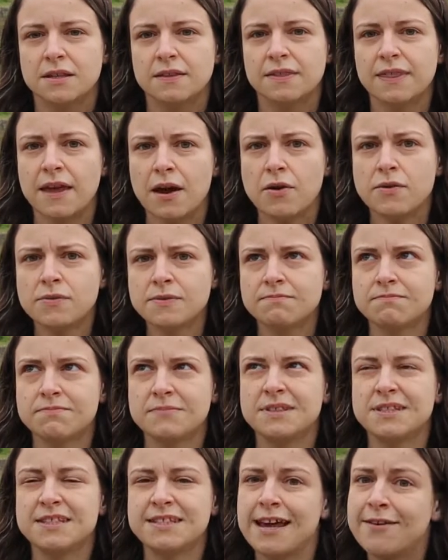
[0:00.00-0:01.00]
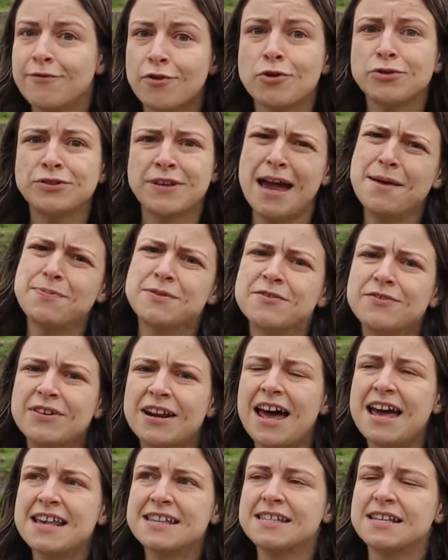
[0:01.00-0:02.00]
There are several types of
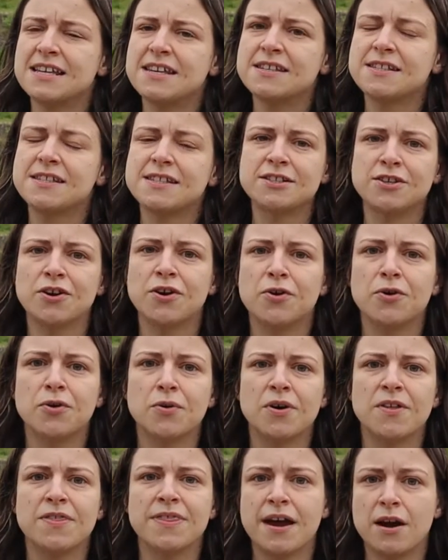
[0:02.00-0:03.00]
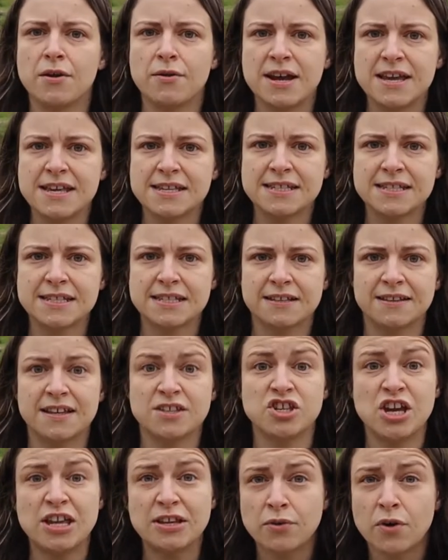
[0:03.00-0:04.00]
classes. So there is the
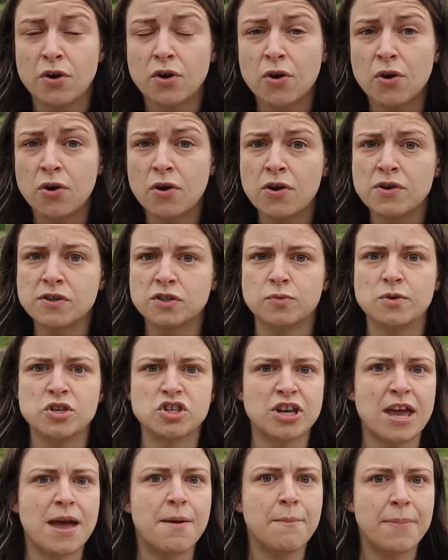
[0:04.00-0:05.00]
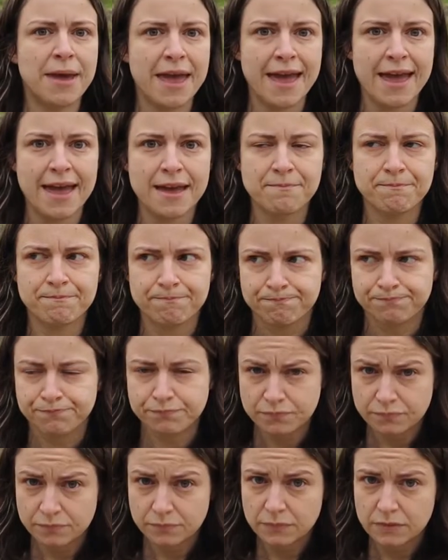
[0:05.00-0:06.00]
general course, which can be
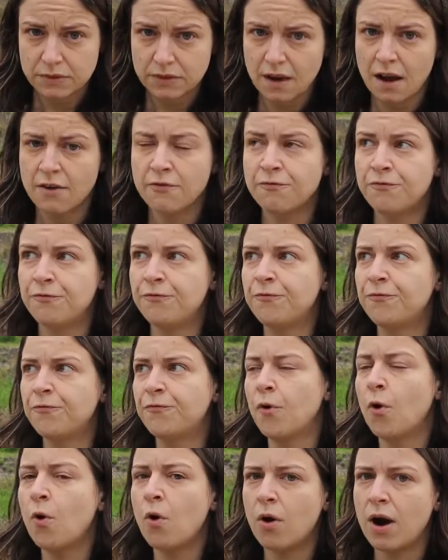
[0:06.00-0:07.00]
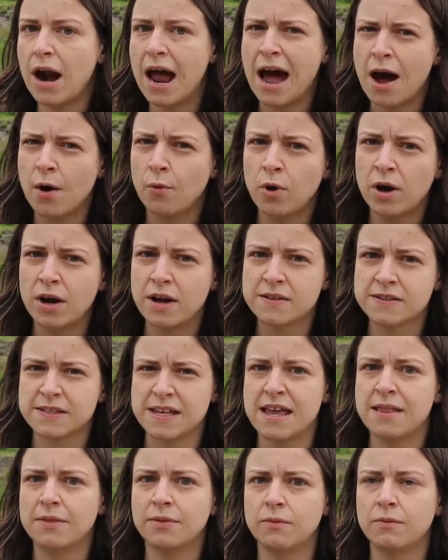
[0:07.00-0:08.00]
4 hours,
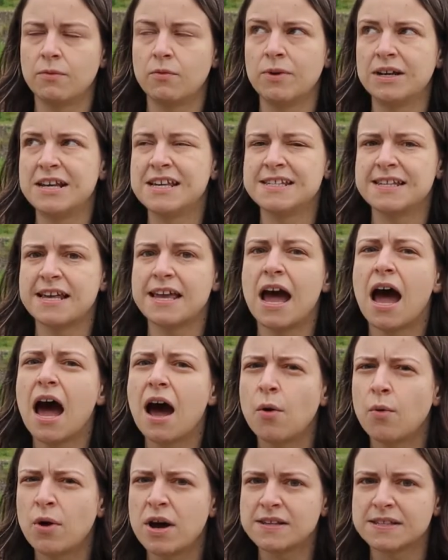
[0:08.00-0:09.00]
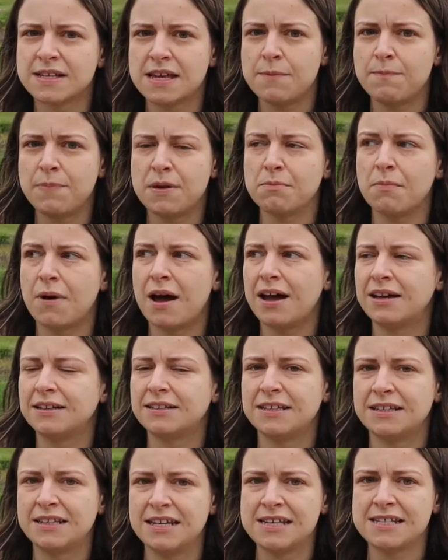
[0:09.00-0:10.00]
and when I say hours, keep in mind
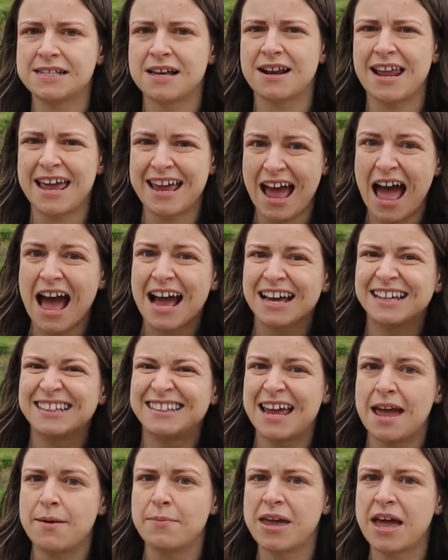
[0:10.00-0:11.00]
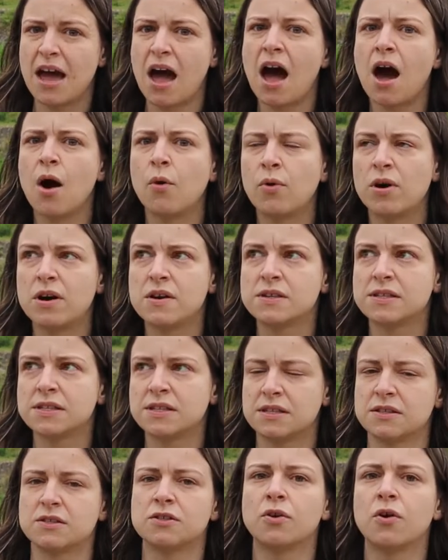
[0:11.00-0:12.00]
these are like academic hours,
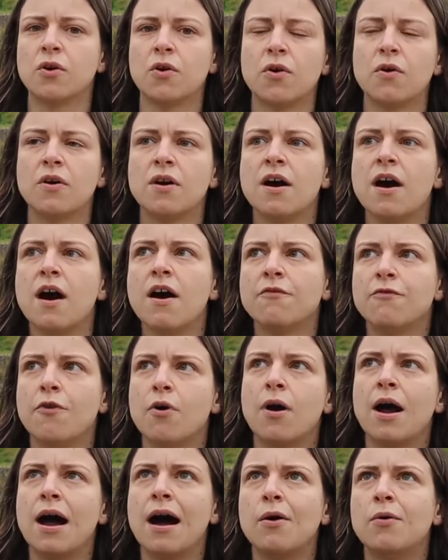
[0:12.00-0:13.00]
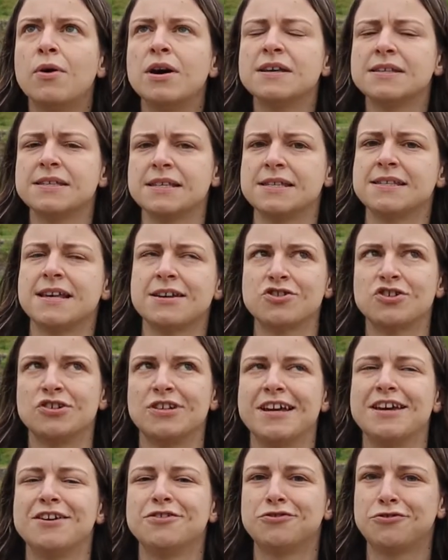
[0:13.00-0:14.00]
so 4 hours is
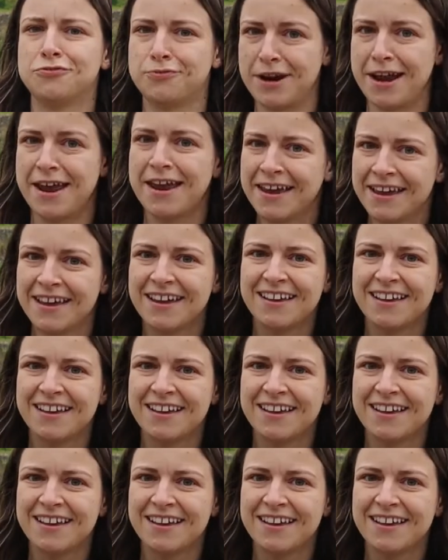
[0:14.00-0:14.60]
actually 3